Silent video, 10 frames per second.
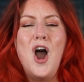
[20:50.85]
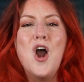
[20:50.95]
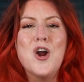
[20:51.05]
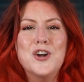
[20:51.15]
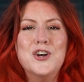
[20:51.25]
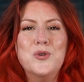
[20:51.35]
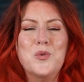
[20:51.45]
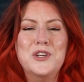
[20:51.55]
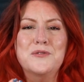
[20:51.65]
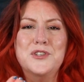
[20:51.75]
harder
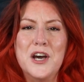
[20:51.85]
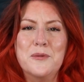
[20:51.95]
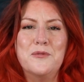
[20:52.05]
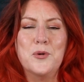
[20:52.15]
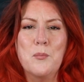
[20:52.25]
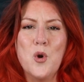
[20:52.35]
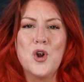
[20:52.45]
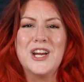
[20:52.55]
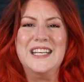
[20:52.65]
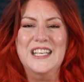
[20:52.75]
when you've done them for
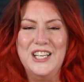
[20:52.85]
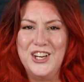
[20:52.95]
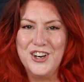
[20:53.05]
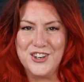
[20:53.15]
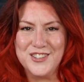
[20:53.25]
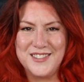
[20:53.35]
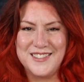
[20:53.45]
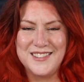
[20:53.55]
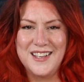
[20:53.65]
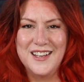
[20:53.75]
more
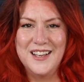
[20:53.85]
years.